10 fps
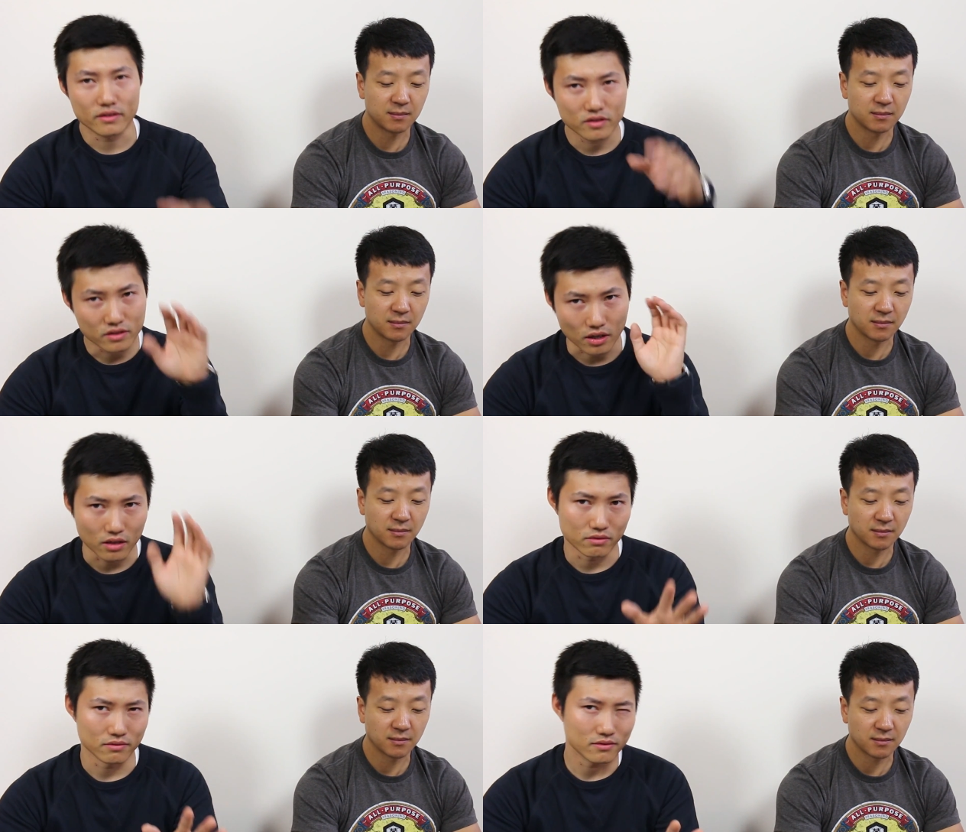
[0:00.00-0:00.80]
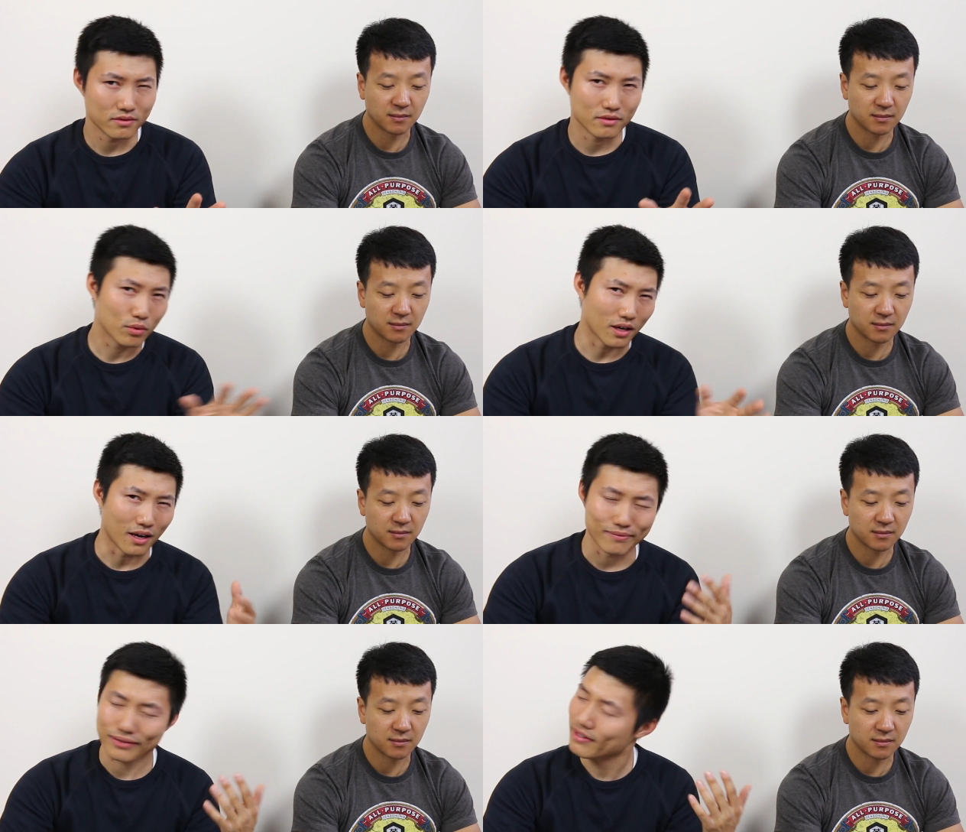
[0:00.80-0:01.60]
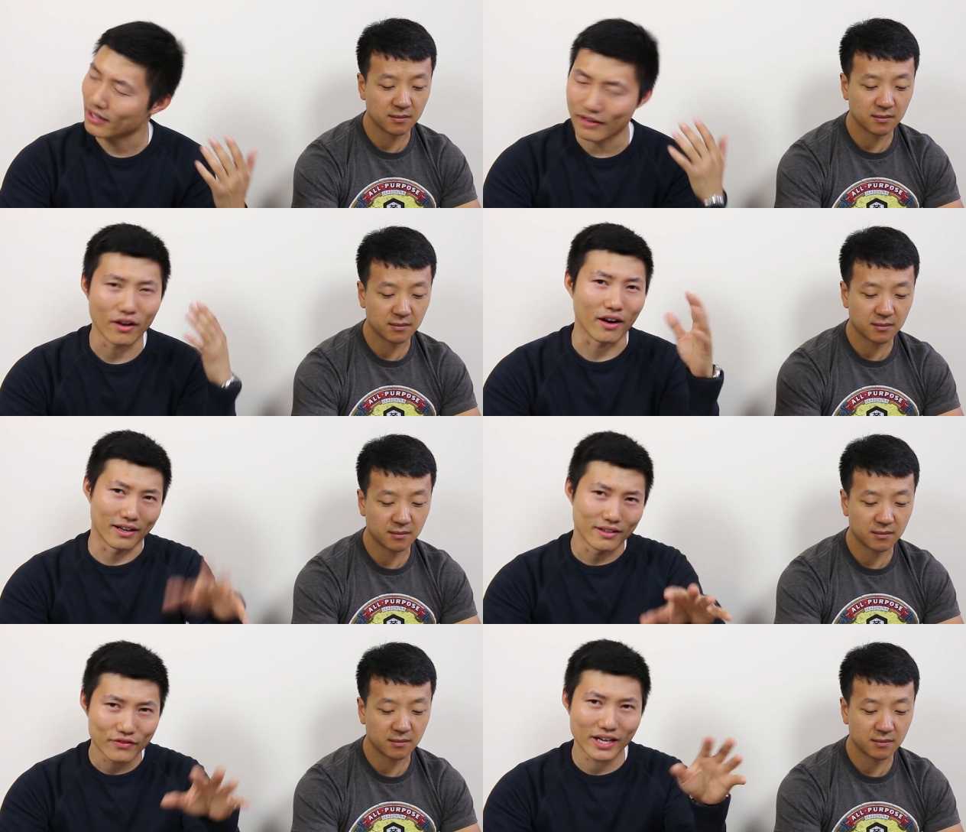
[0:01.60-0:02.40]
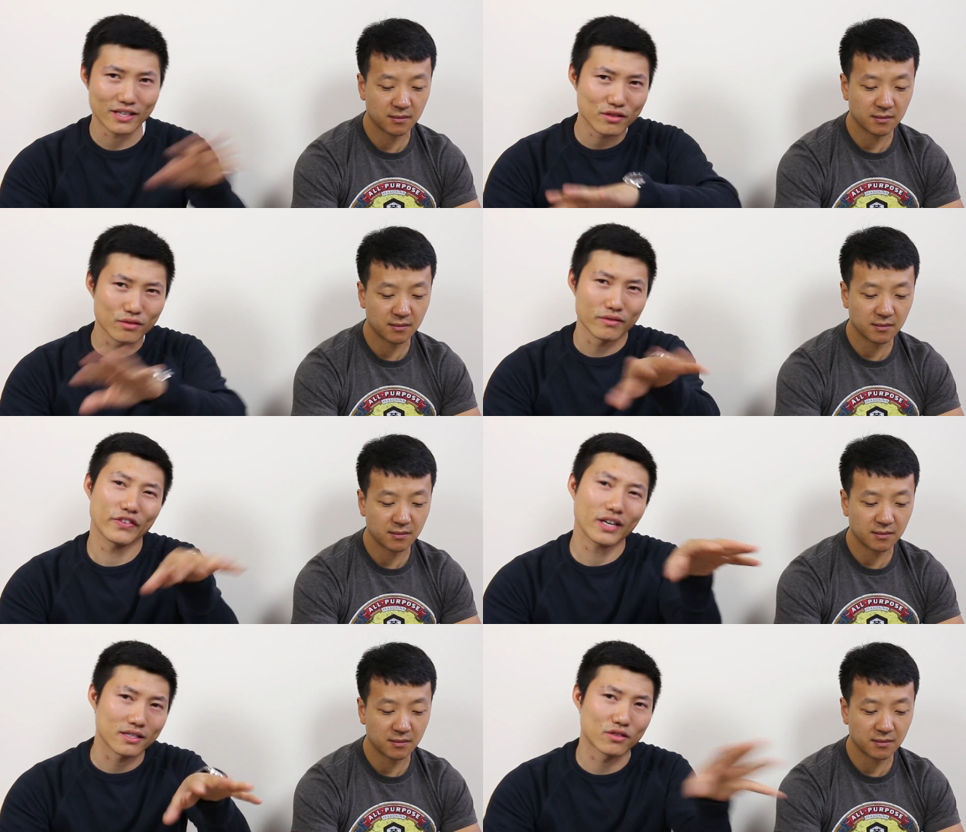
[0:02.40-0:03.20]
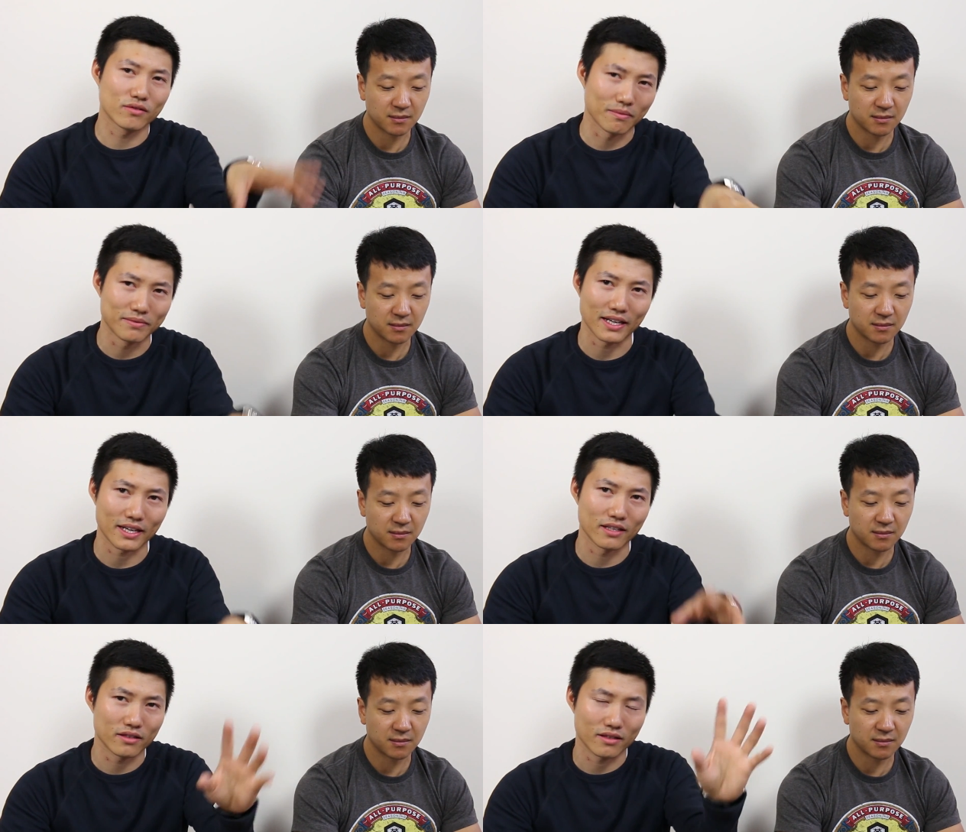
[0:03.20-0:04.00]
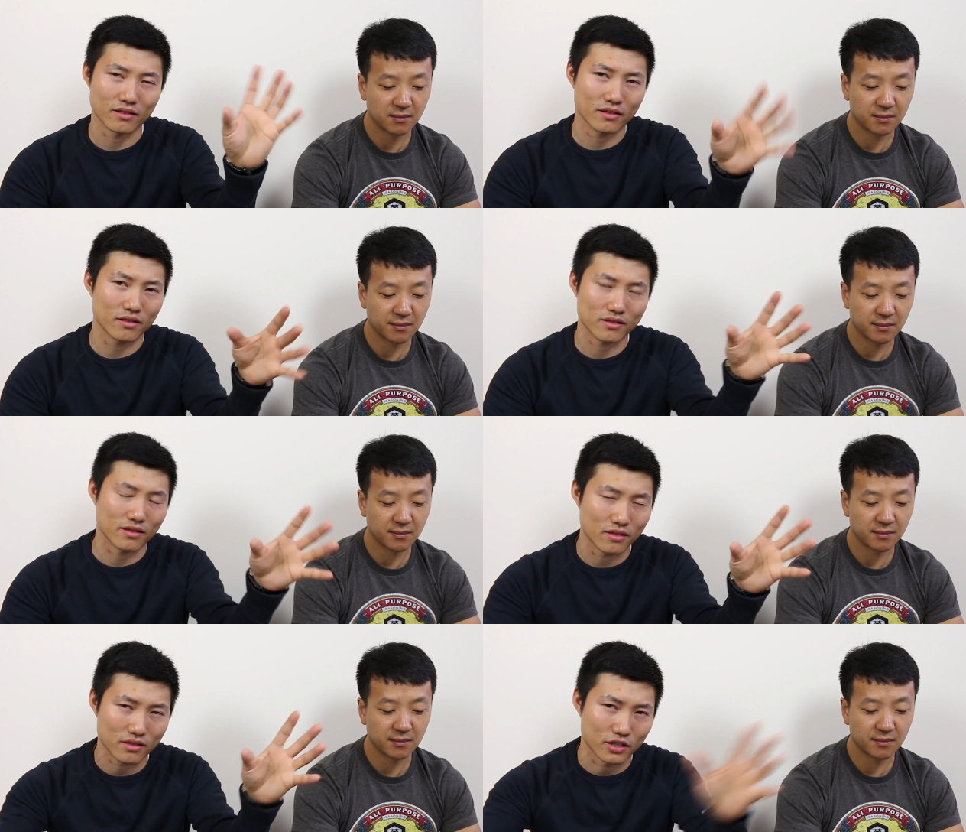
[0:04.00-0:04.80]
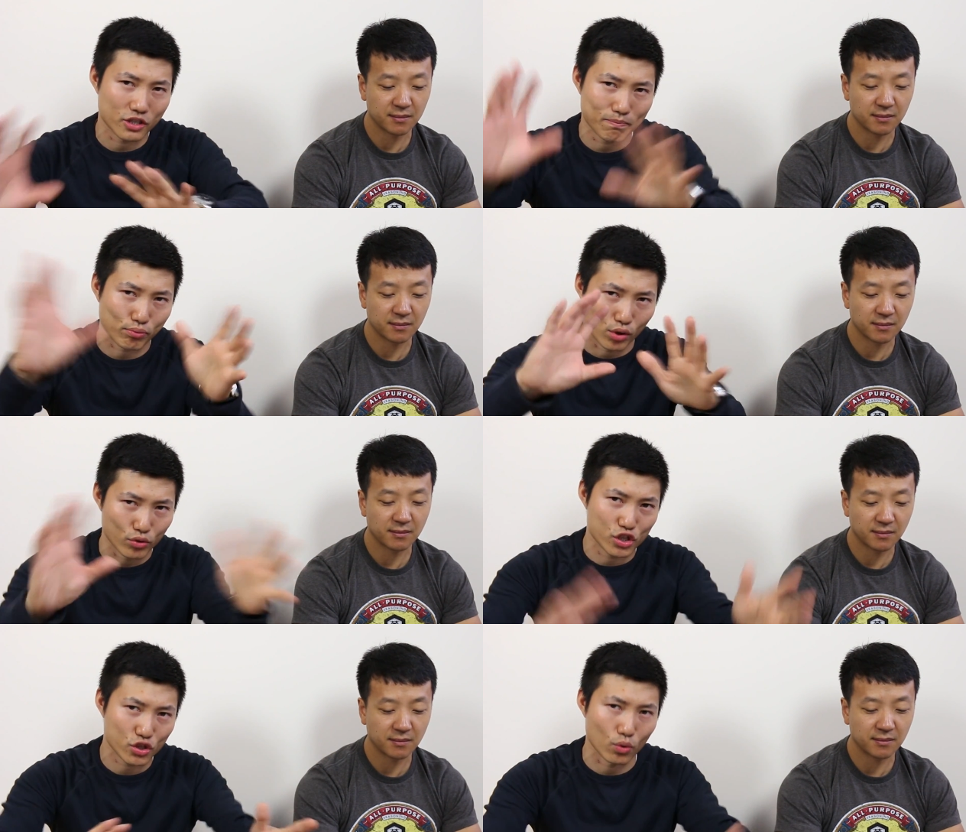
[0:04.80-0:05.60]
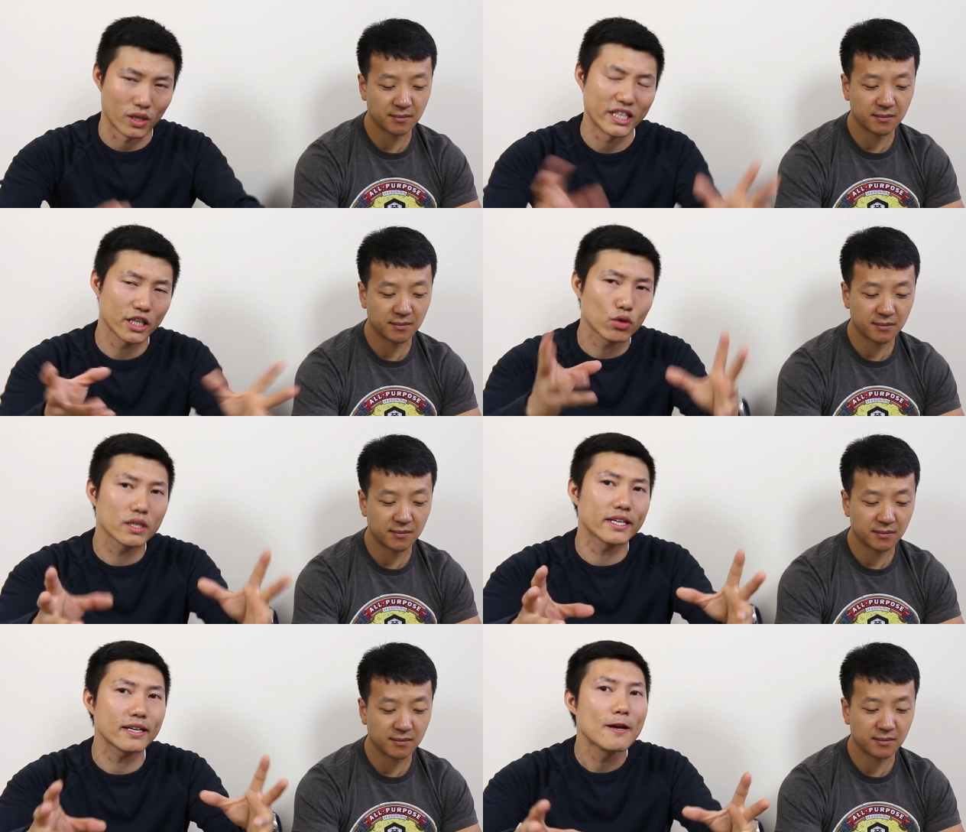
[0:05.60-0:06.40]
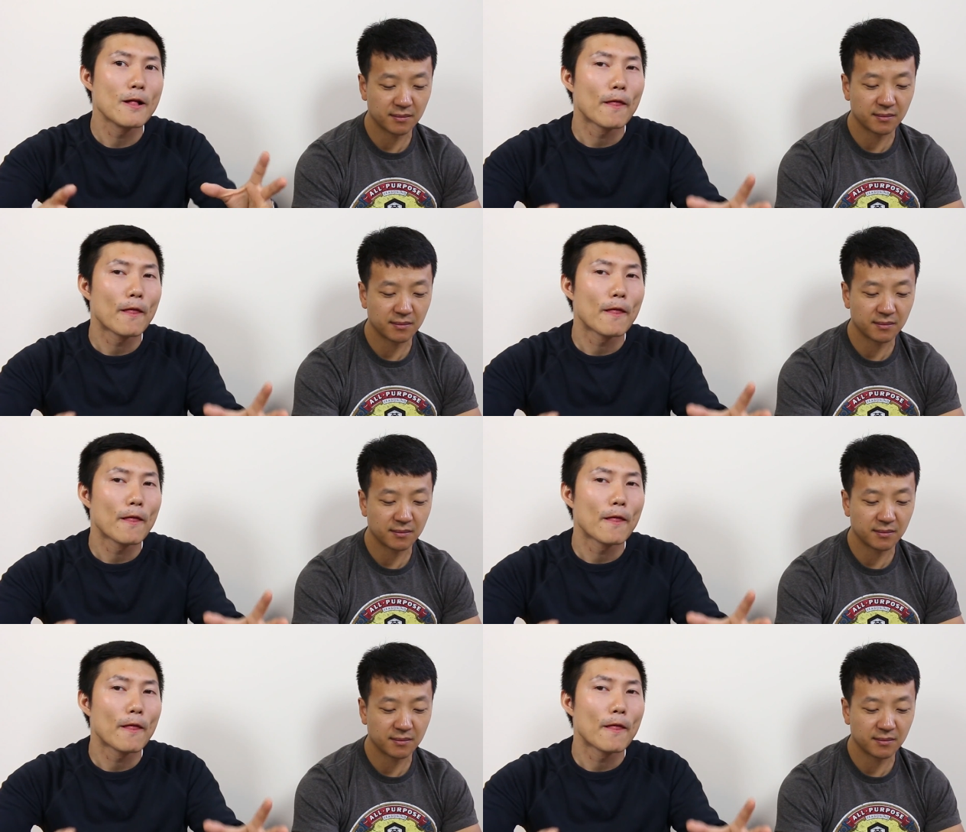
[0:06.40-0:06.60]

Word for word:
Speaker 1: So, all right. If you guys do some digging, there's a brochure. Literally,